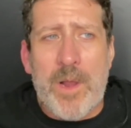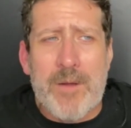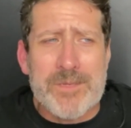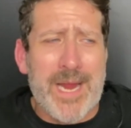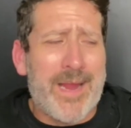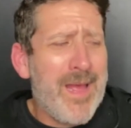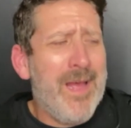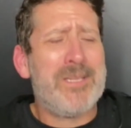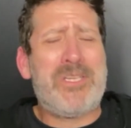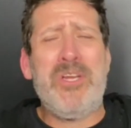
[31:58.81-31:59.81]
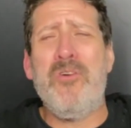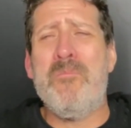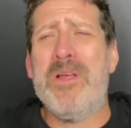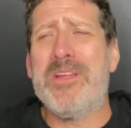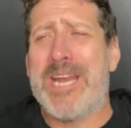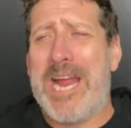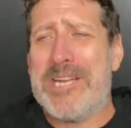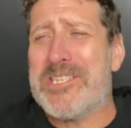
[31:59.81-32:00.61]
And I was like, 2 million ain't